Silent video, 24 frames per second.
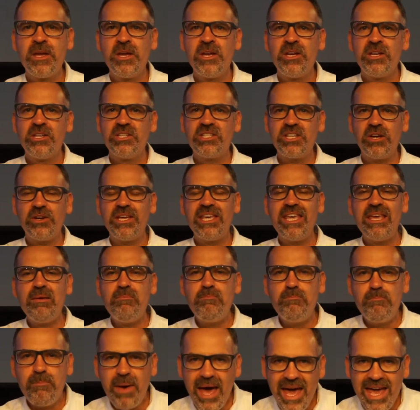so he
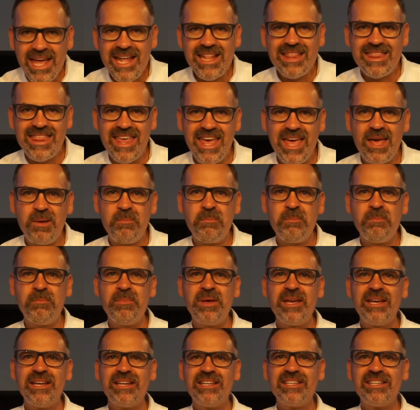made them